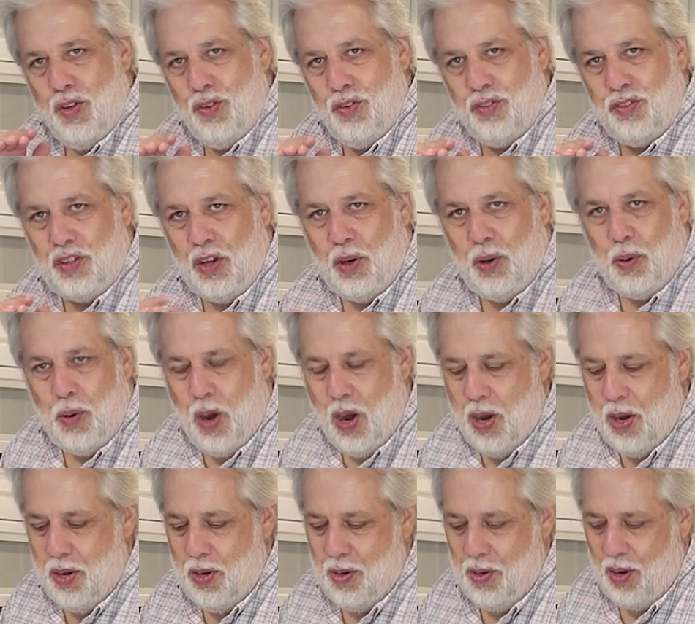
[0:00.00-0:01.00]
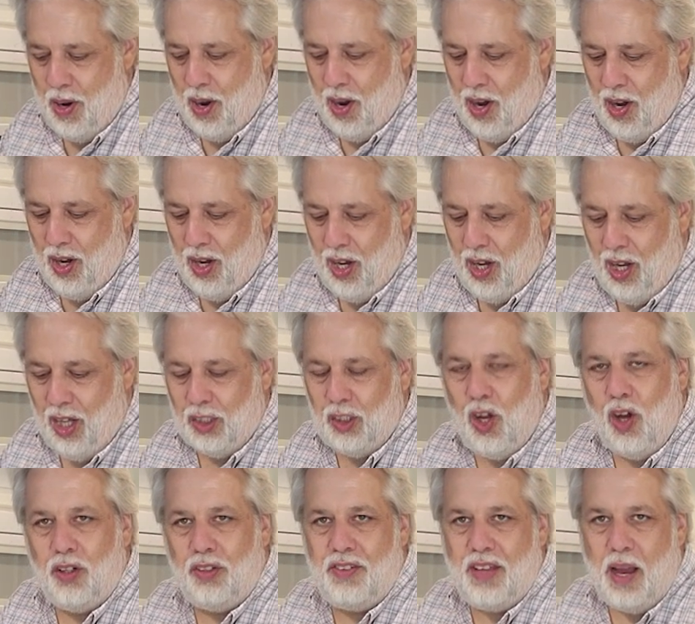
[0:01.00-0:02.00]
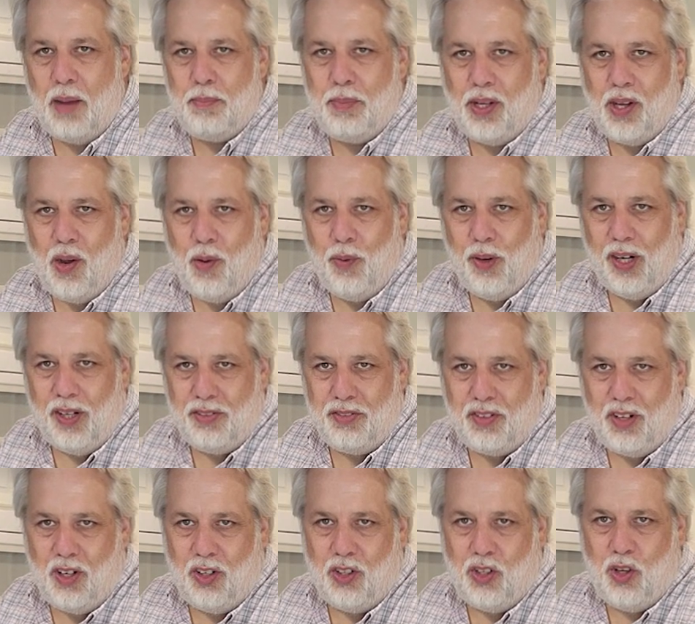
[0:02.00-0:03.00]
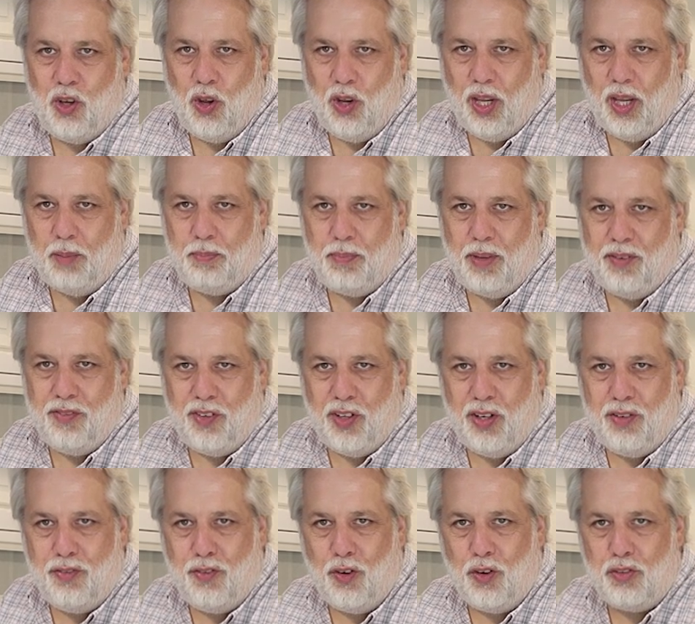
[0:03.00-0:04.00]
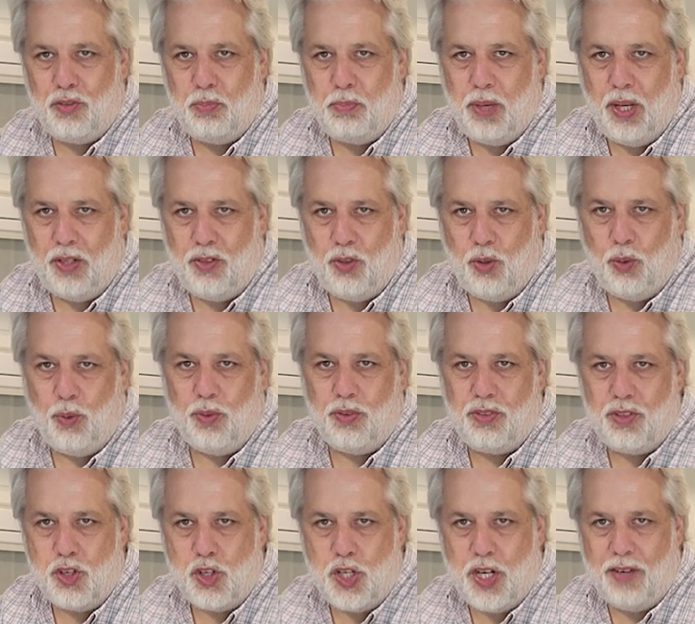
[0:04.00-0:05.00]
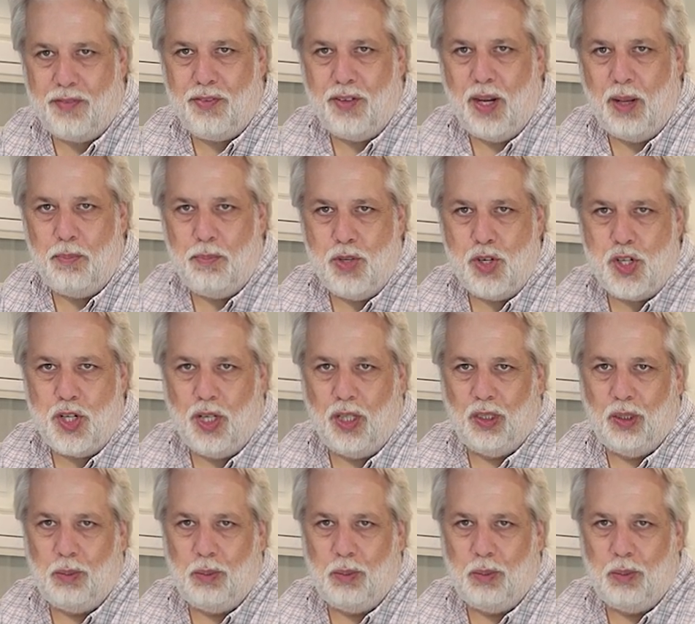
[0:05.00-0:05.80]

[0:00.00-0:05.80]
So, a long time ago when I started cooking, my very first mentor was a chef named Michel